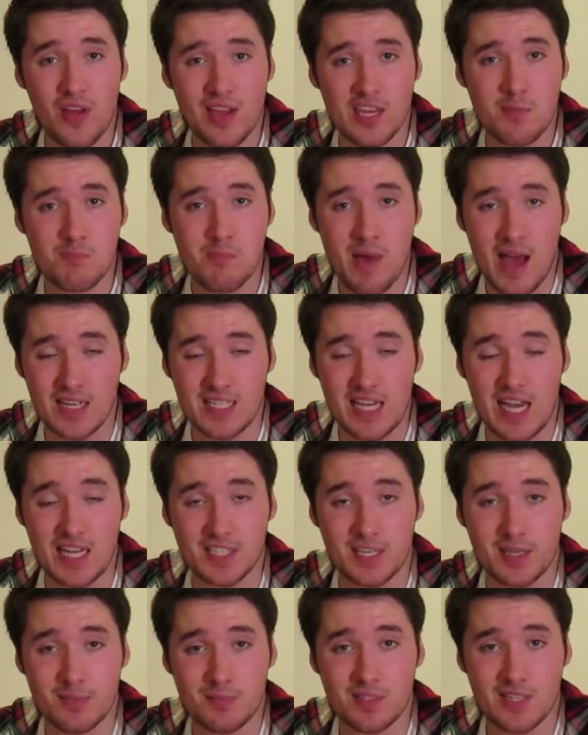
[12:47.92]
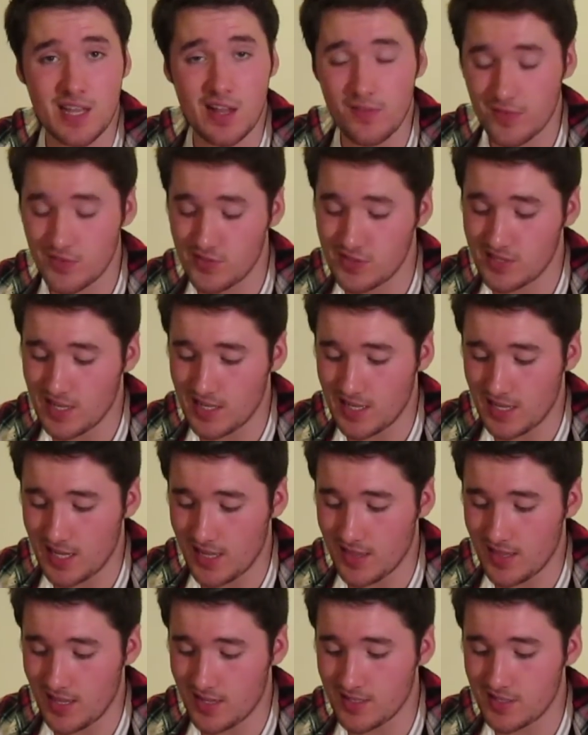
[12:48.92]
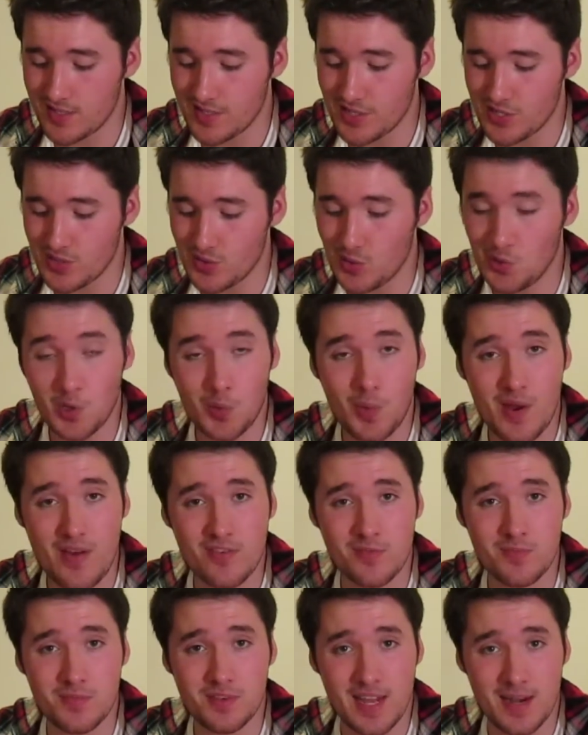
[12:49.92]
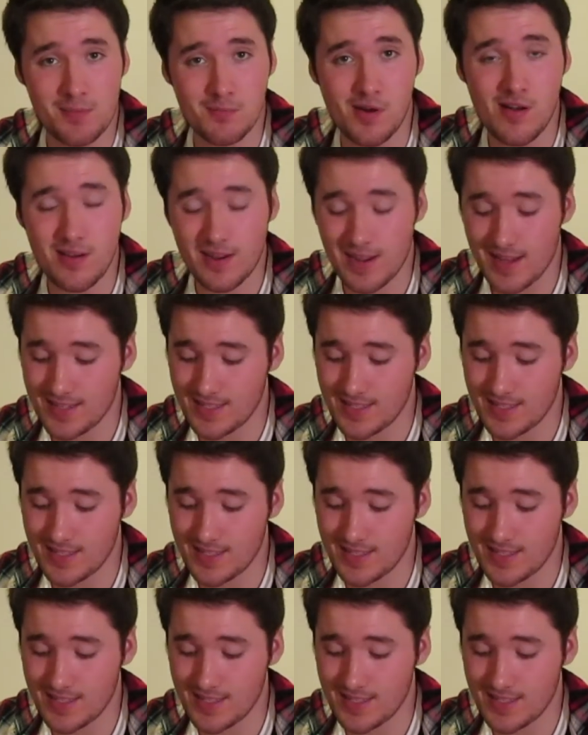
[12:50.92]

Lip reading: thank you, Mad Hatter himself, for sending in that discussion all the way from Denmark.